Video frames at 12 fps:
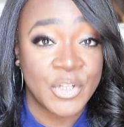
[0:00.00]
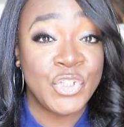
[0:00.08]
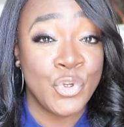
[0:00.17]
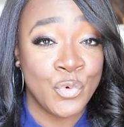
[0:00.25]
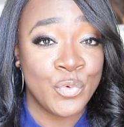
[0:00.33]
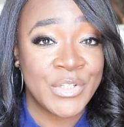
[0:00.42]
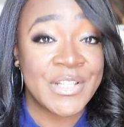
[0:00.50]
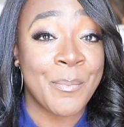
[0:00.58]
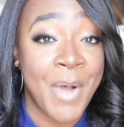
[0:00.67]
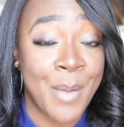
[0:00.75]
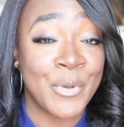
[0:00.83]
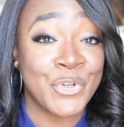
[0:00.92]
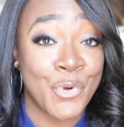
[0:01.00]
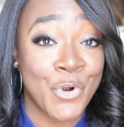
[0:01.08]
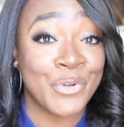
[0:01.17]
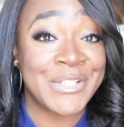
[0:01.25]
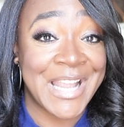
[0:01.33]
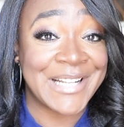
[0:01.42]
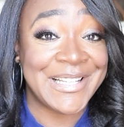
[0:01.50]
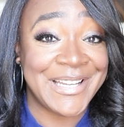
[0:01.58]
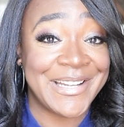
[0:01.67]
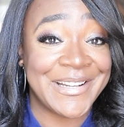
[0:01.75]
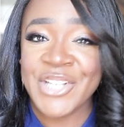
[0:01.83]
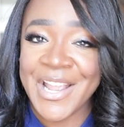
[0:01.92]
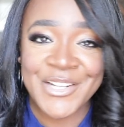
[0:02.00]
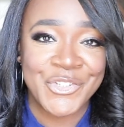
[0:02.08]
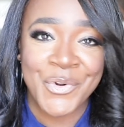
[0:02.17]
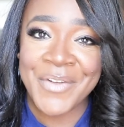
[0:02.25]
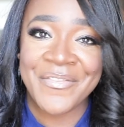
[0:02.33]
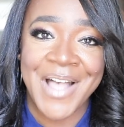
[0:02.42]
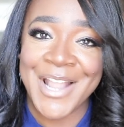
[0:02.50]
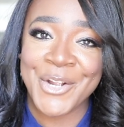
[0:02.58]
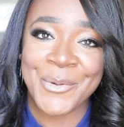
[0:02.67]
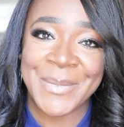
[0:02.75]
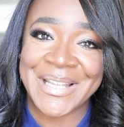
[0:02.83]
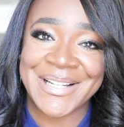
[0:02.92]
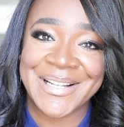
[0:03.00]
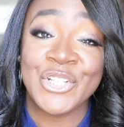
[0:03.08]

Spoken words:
Use the Pomodoro Technique. Change your environment.